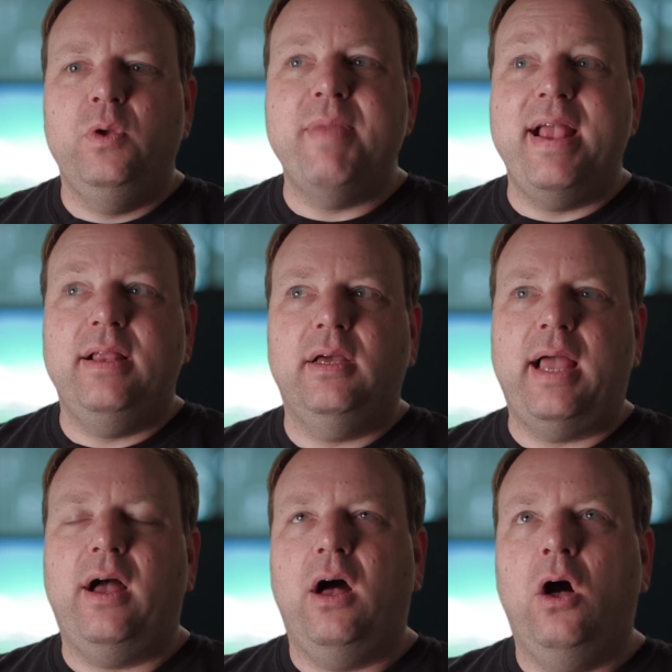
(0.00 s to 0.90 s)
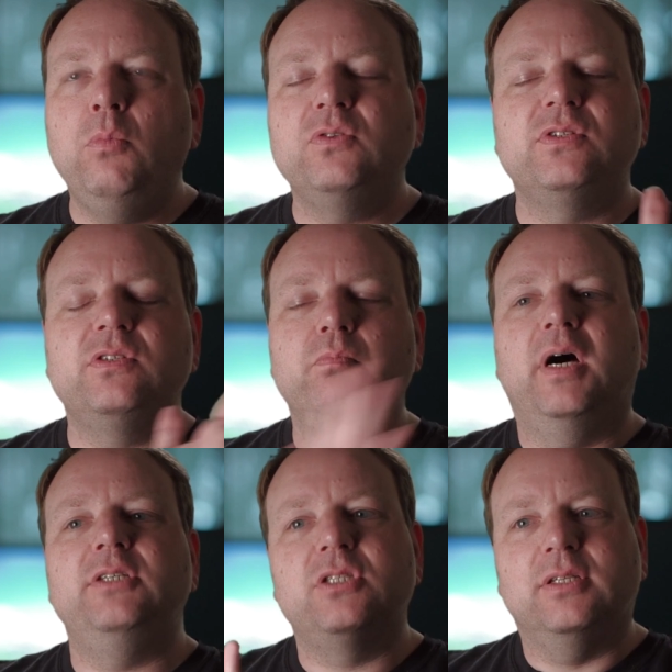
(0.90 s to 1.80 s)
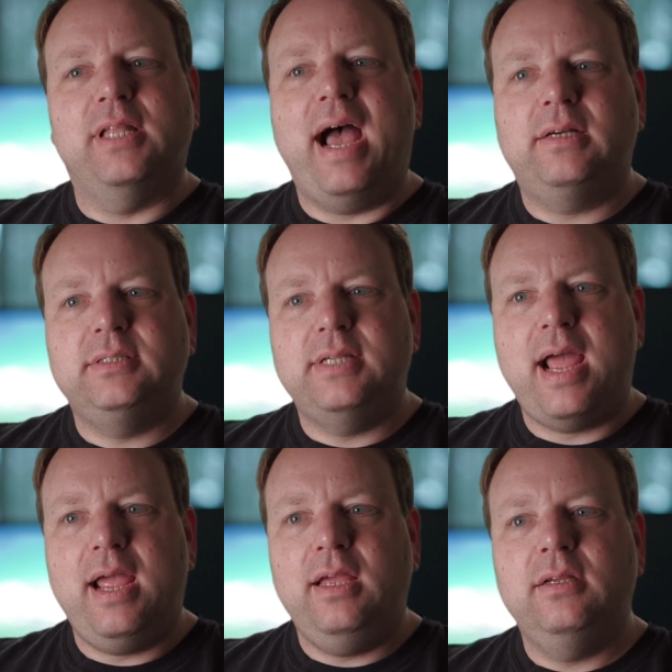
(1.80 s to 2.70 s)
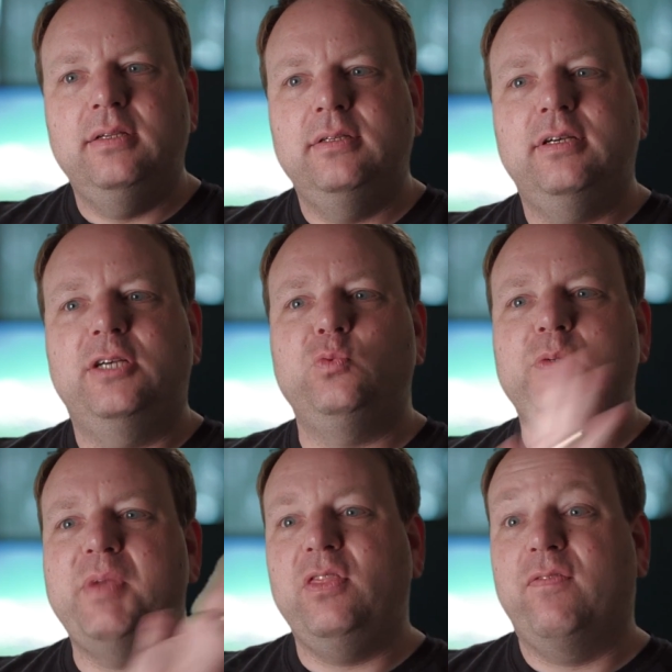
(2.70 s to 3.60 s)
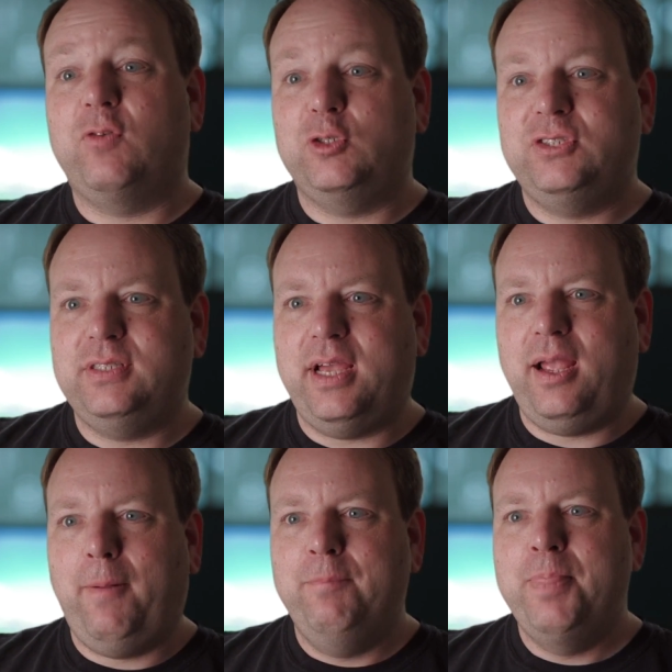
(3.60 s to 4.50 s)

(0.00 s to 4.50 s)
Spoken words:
We made almost as much the last day as we made the first day.